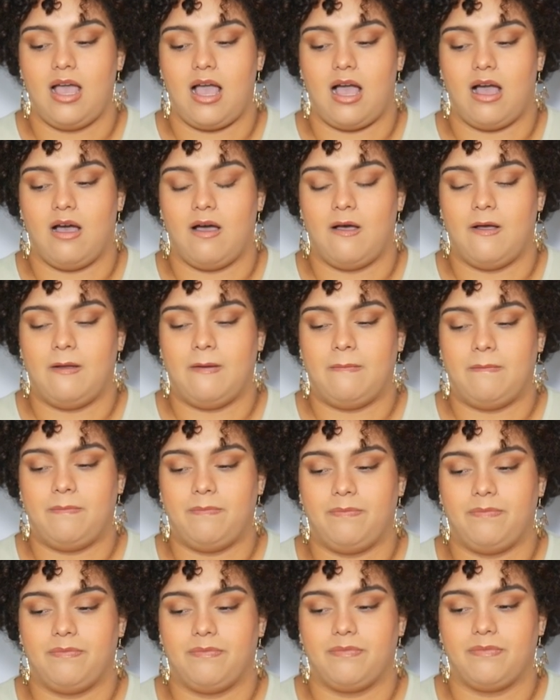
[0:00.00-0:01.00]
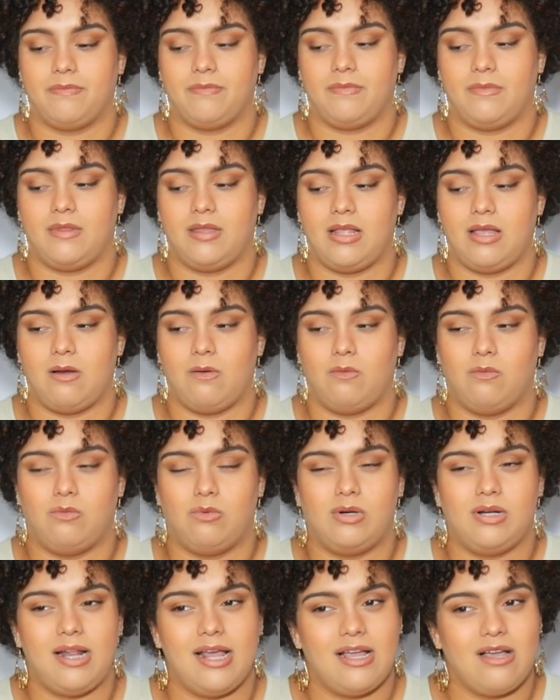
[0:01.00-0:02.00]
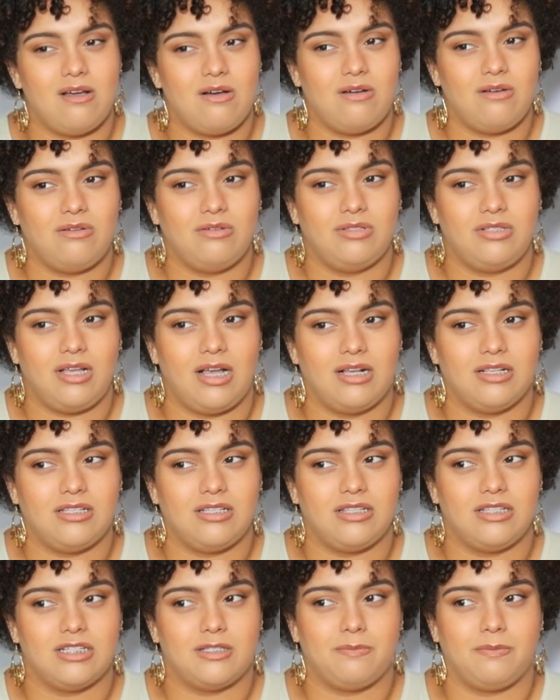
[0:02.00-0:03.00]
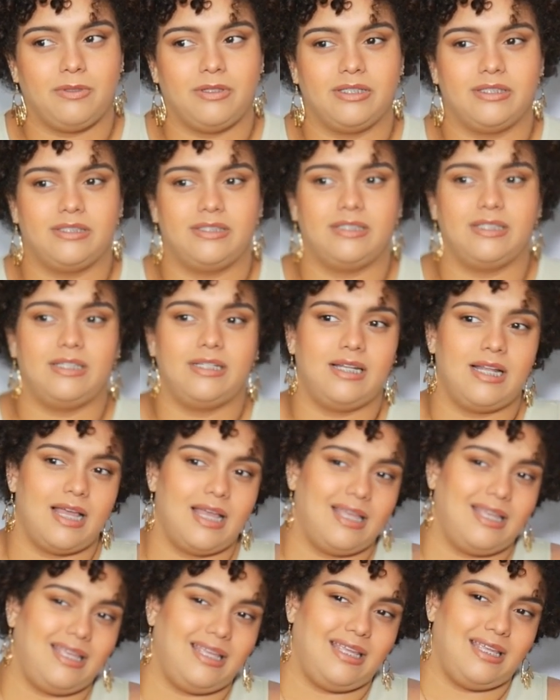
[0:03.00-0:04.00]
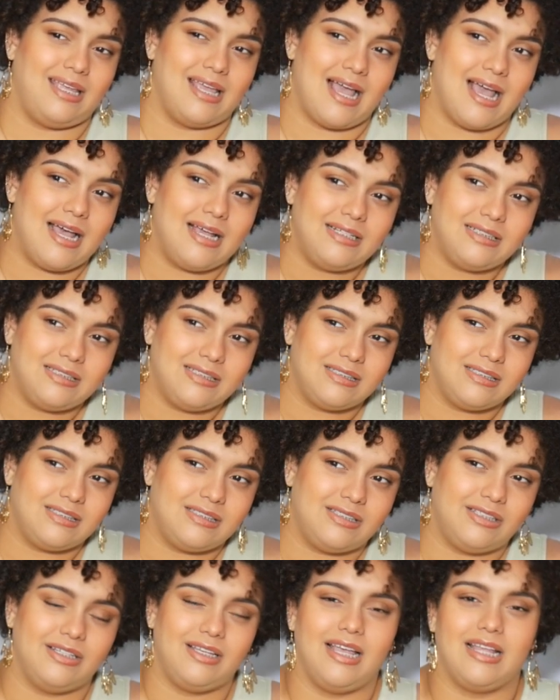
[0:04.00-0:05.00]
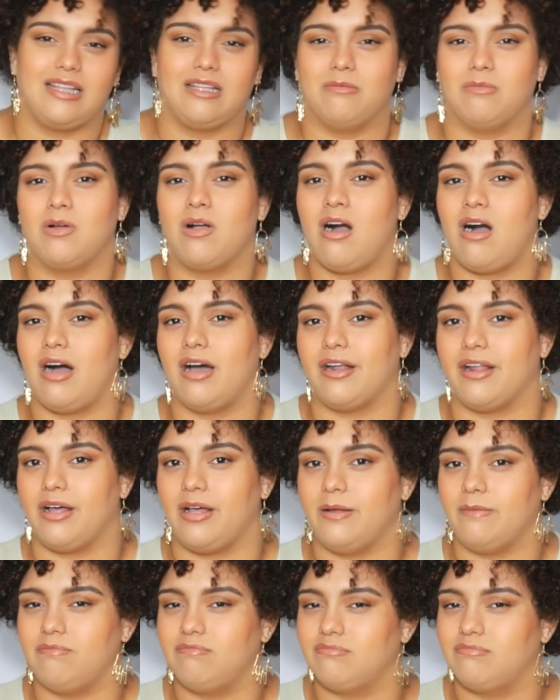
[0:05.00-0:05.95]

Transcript: Um, would I go talk to this person? Yes, to get them caught up